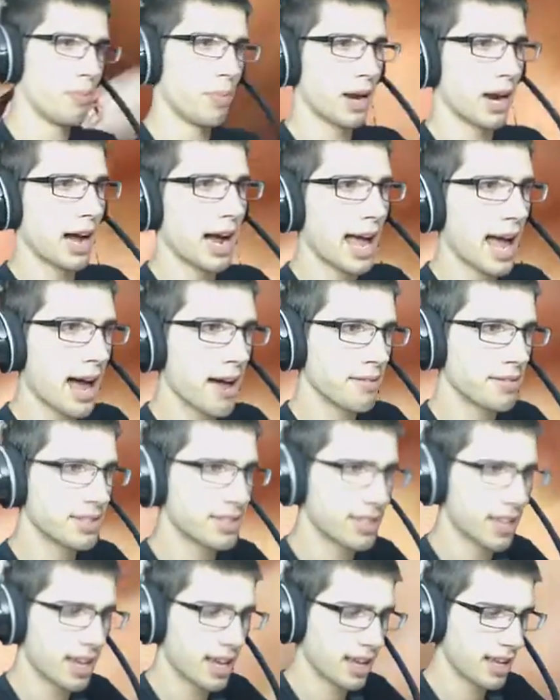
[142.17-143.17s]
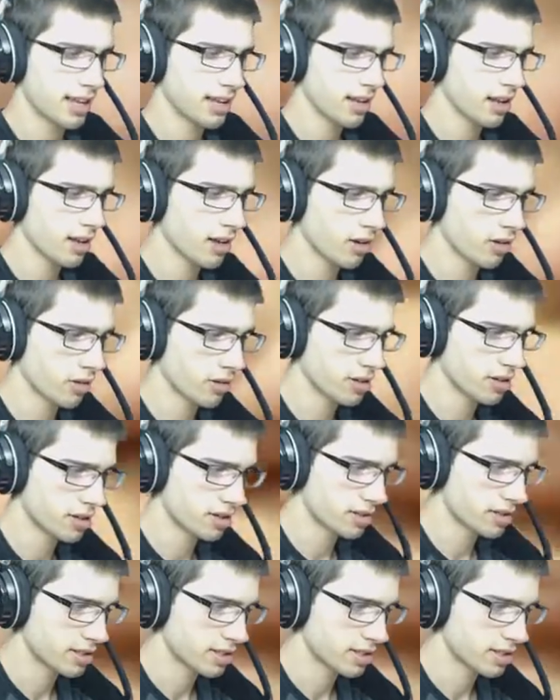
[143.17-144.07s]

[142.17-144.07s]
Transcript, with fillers: But I have seen on